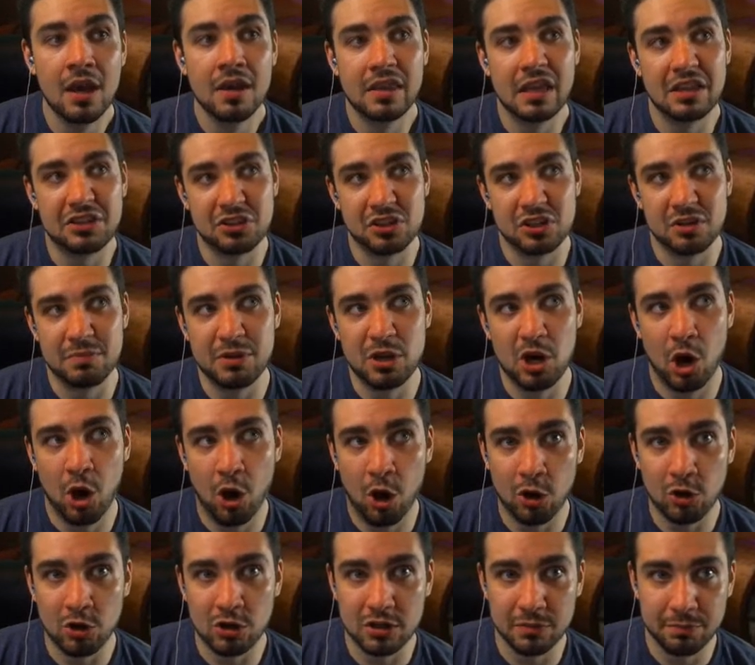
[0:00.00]
That's going to be
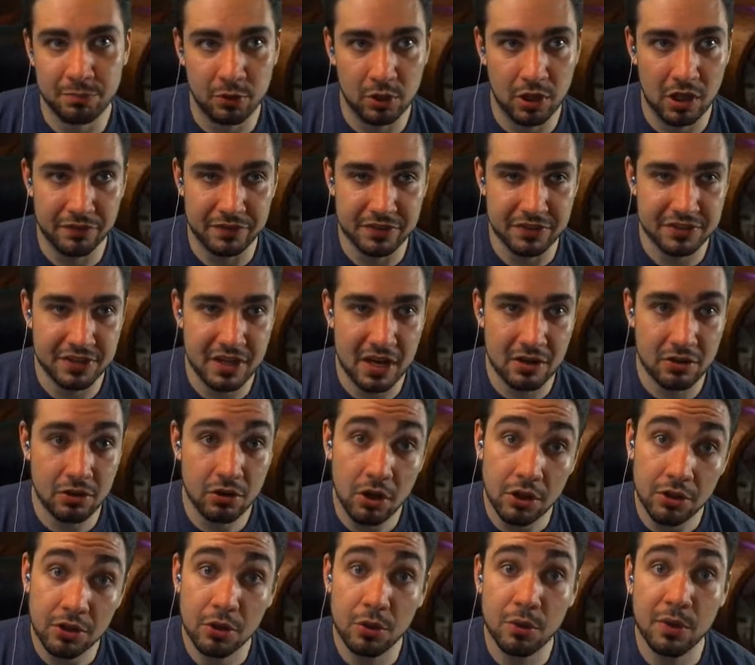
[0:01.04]
harder to pull off in Standard,
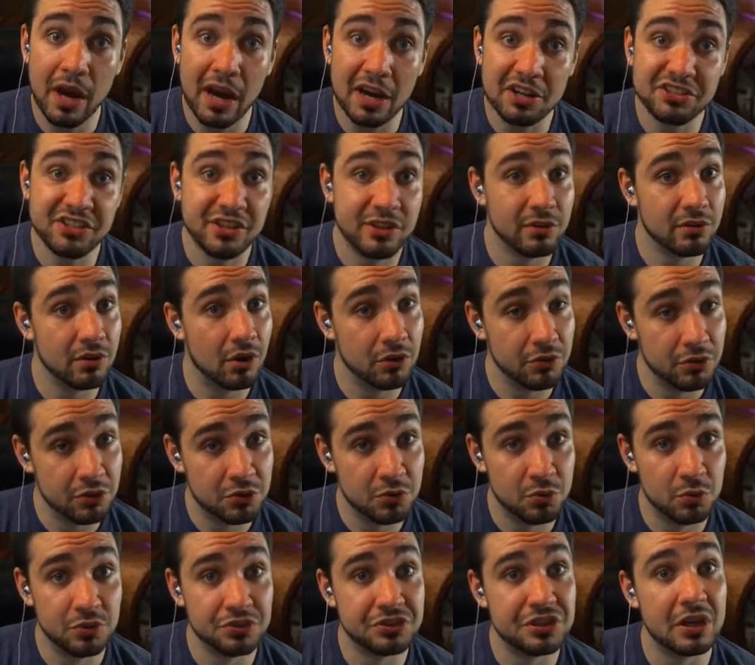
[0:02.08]
although actually there are the
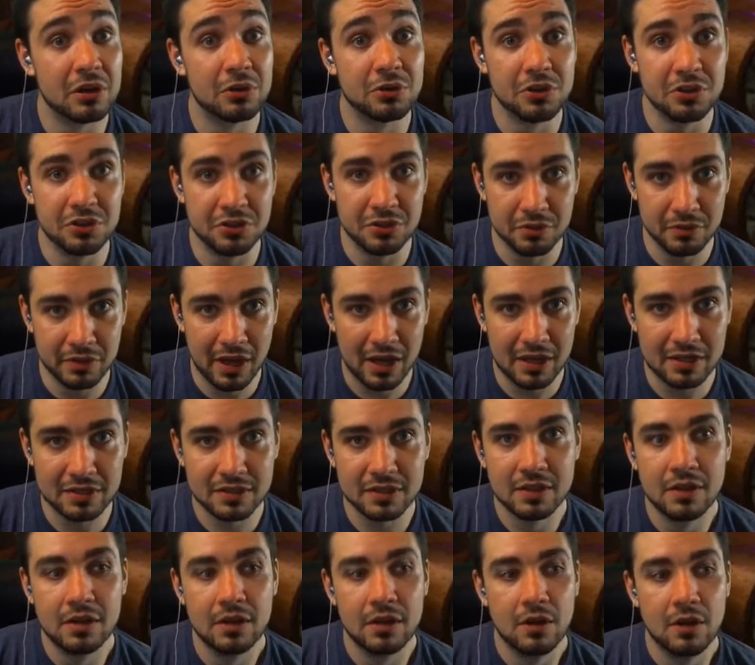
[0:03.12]
tools there to do
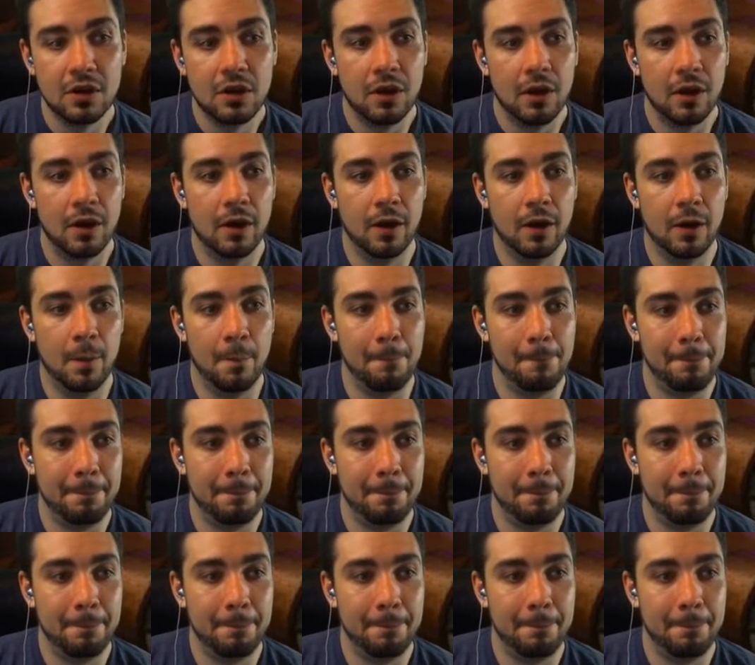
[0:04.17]
that.